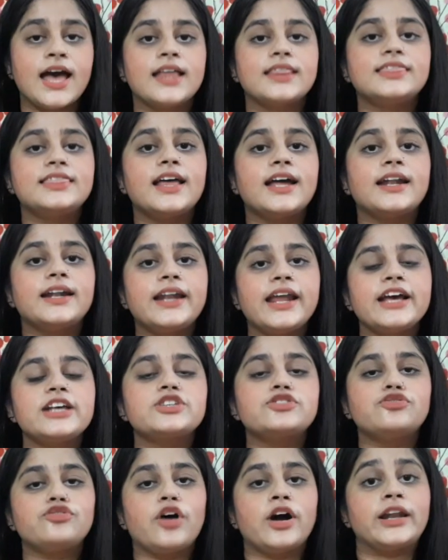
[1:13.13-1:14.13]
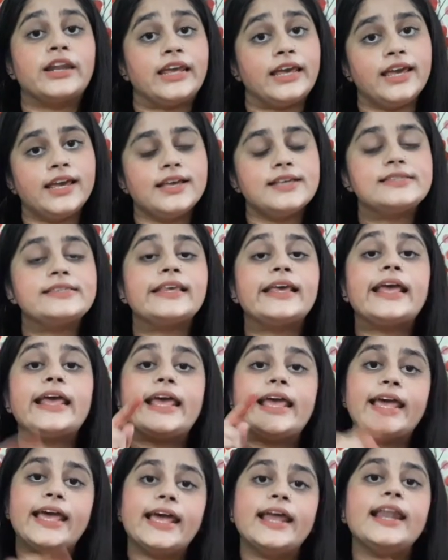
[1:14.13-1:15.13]
The next one is
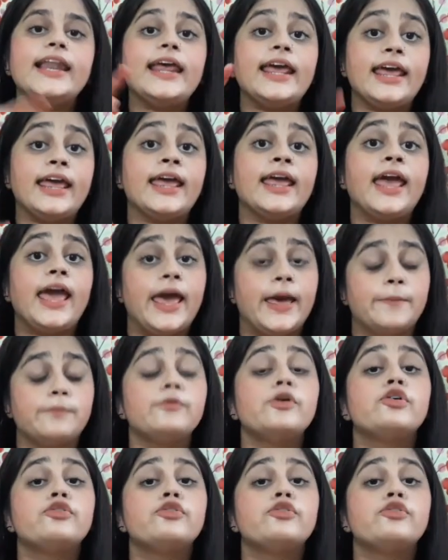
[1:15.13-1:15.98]
LAM,